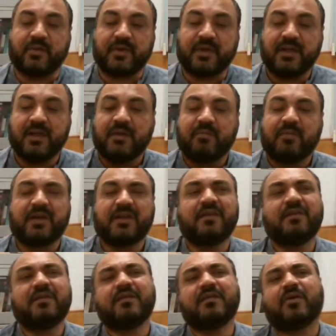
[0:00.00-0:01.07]
Okay, but
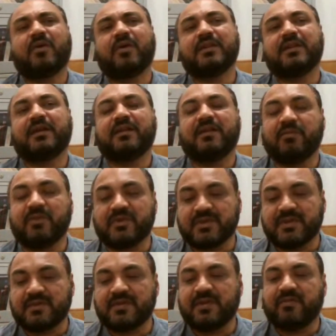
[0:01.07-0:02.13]
he all that he
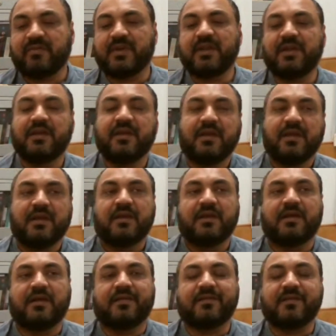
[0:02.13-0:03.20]
mentions in a very
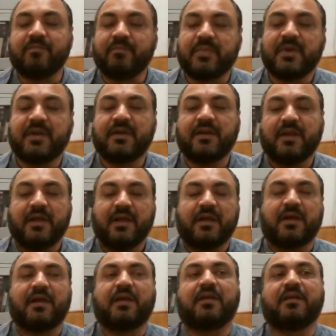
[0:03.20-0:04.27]
simple
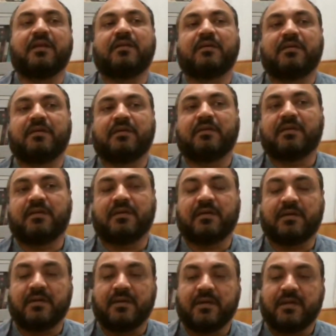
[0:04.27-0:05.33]
and
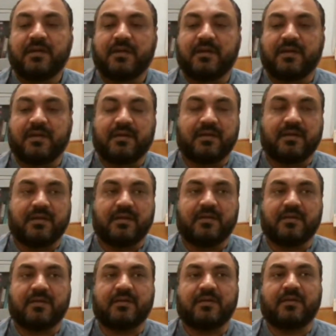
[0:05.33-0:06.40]
uh,
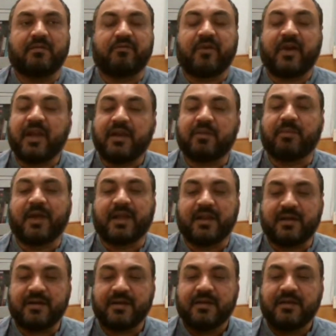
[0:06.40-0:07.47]
frank
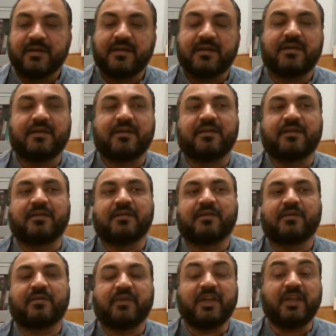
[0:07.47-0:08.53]
manner, and
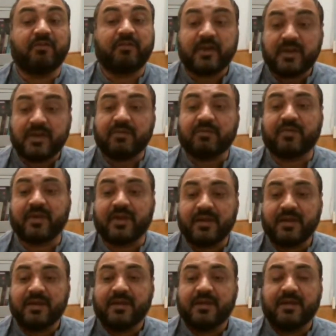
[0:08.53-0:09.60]
very effective way,
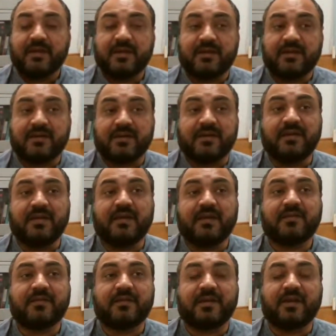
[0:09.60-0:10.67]
and he
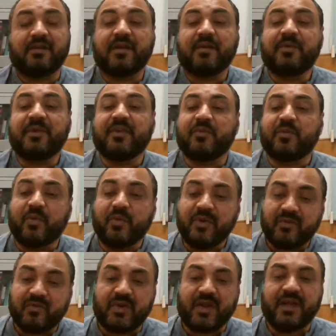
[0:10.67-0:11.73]
has developed his own
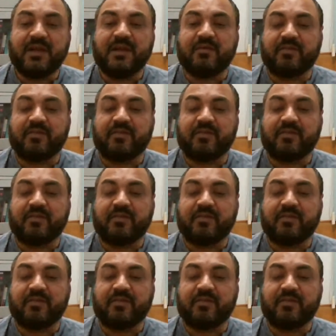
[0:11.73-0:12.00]
style, in